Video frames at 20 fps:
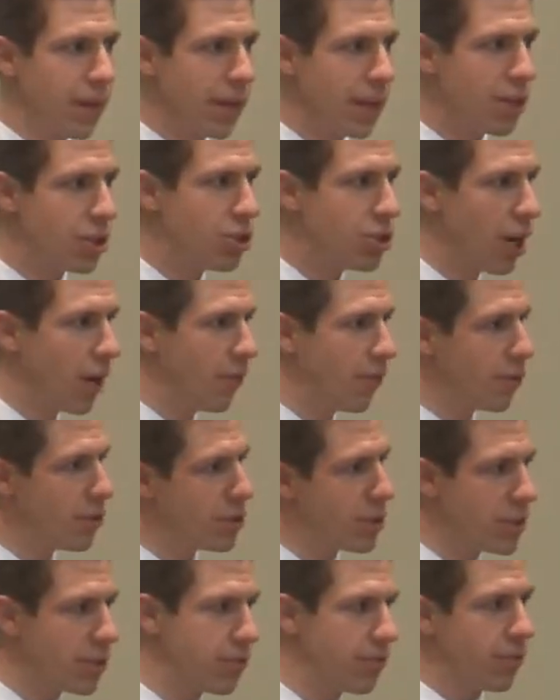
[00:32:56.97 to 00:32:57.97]
He
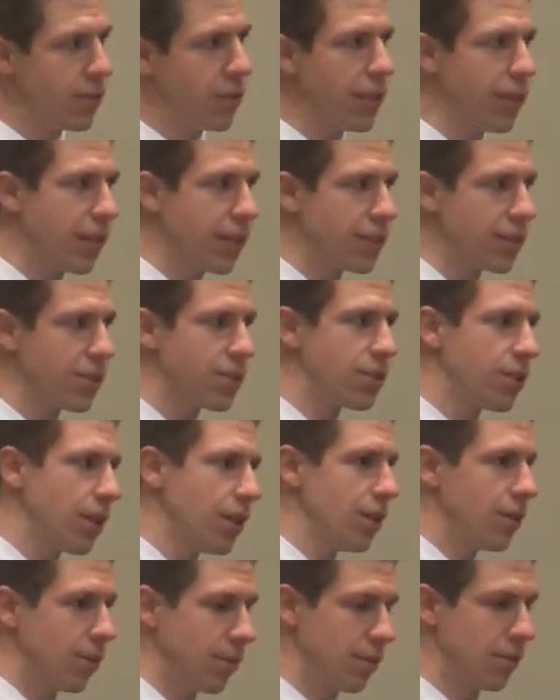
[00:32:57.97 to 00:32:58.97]
shuffles his feet as a
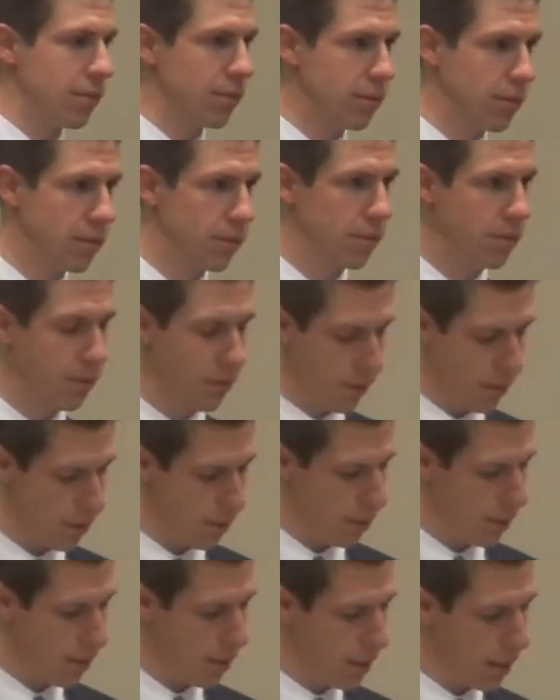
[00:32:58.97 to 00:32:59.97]
signal.
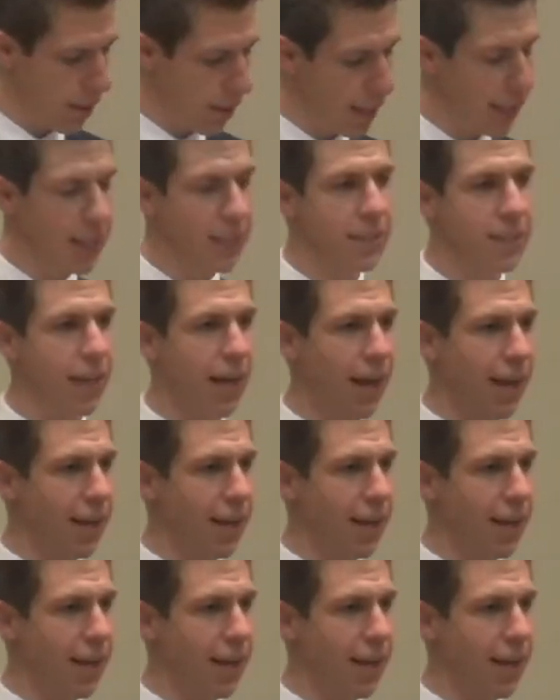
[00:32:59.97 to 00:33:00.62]
He's,